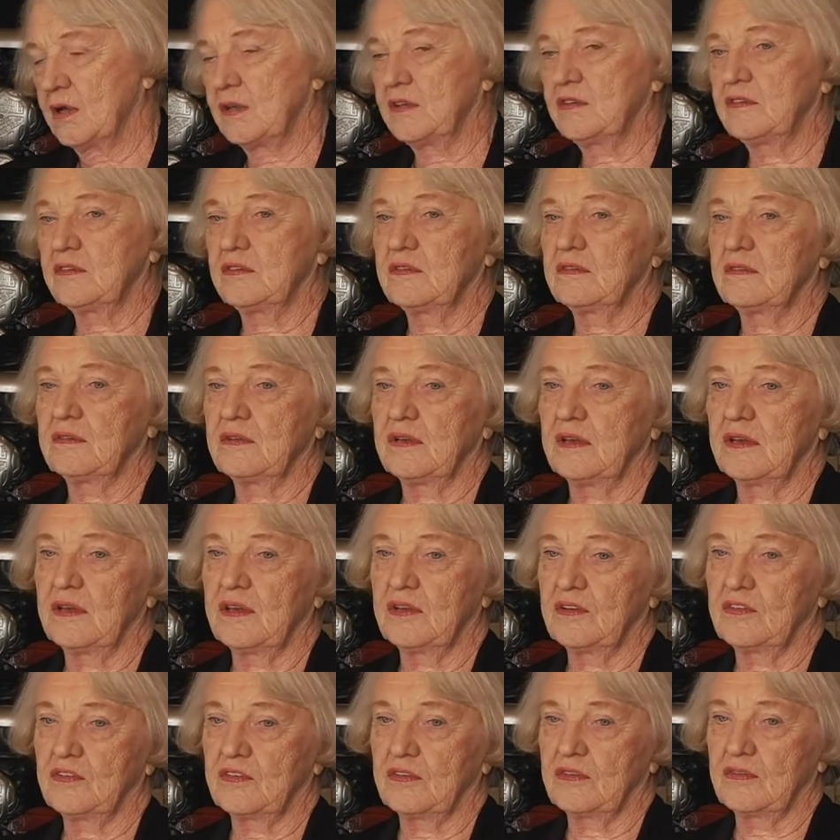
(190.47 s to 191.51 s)
is
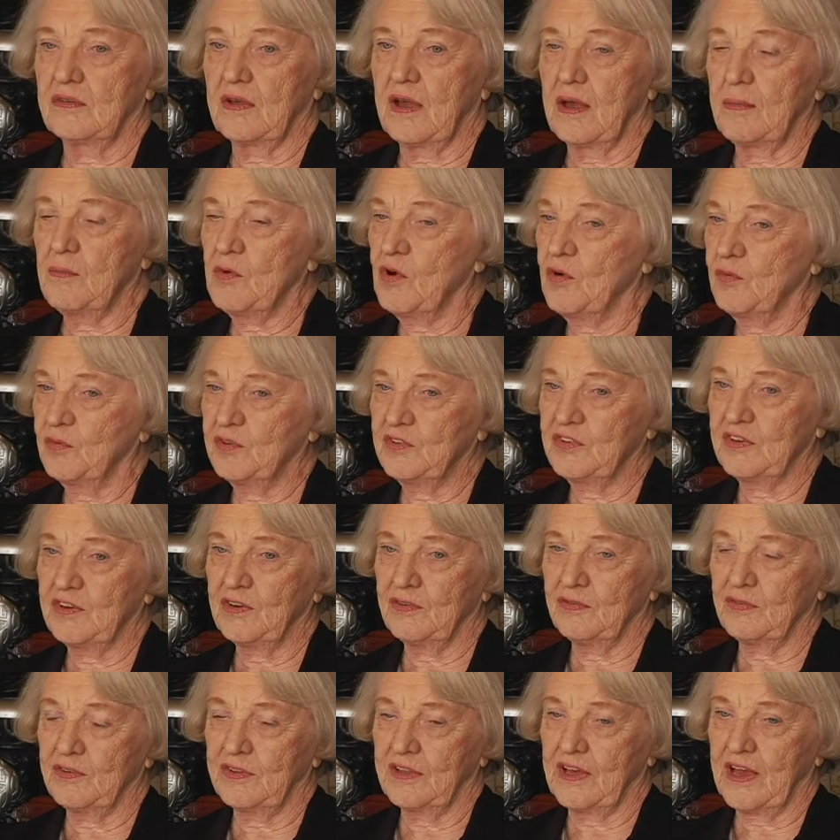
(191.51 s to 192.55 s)
I'm always here
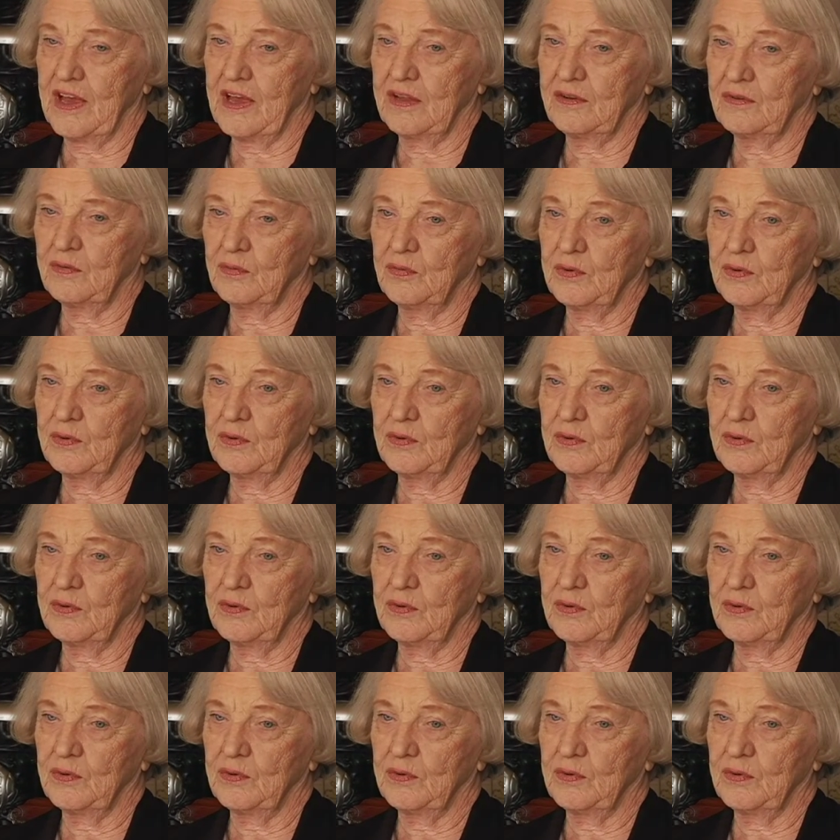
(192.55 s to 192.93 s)
for that.